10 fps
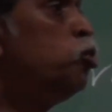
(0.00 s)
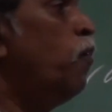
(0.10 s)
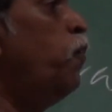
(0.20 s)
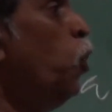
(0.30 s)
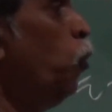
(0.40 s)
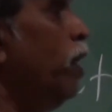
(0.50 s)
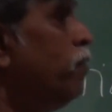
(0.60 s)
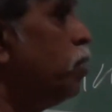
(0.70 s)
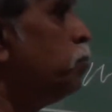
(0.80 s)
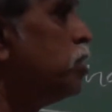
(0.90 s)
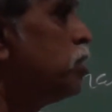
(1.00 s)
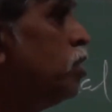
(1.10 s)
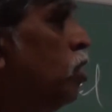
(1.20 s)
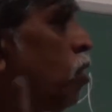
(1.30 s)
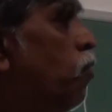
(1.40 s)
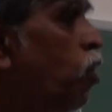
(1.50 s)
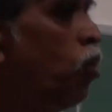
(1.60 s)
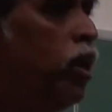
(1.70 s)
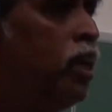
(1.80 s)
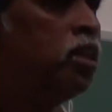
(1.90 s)
to a few wave numbers for
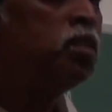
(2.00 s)
rotational